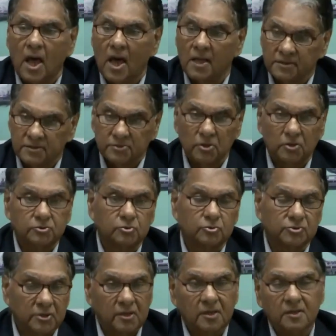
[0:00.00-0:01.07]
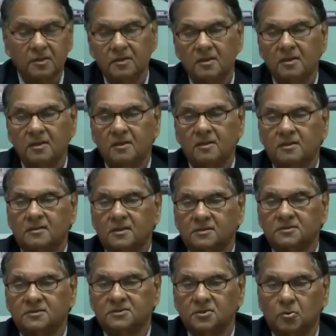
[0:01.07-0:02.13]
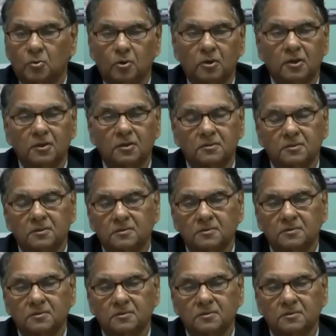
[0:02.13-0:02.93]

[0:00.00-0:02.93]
And this is not to say that this is the only